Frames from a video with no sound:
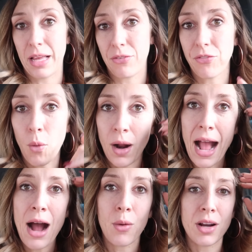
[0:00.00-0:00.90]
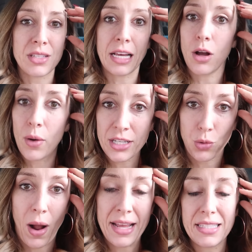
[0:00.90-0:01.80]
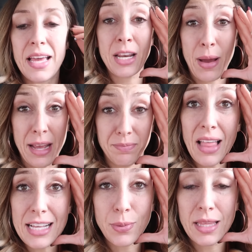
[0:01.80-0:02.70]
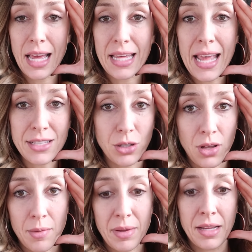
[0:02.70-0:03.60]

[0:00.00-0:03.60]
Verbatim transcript: like four hours and go in twice. Anyway, last week they canceled on